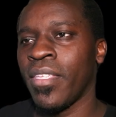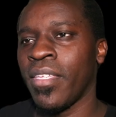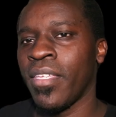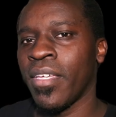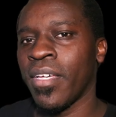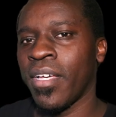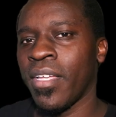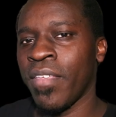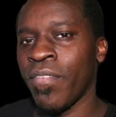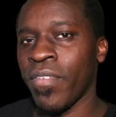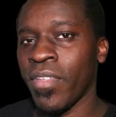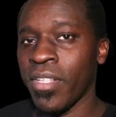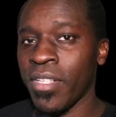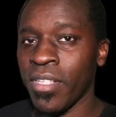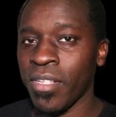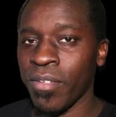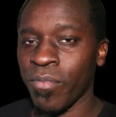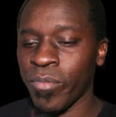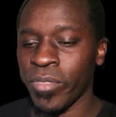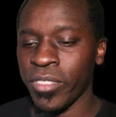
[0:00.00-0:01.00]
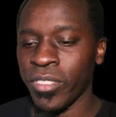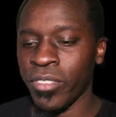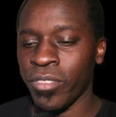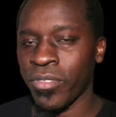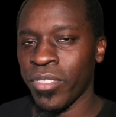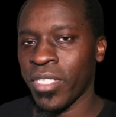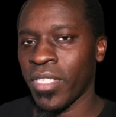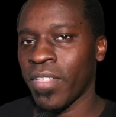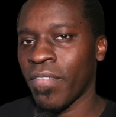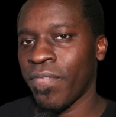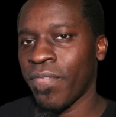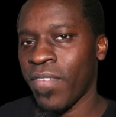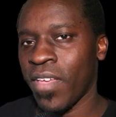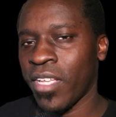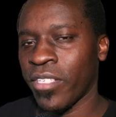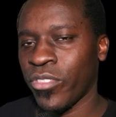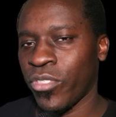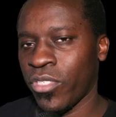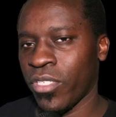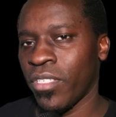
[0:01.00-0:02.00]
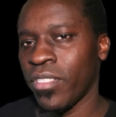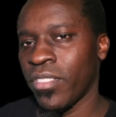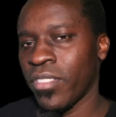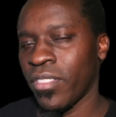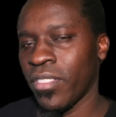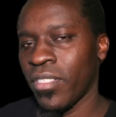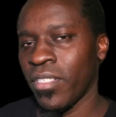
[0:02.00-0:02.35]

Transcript: even when you're using the fast charge.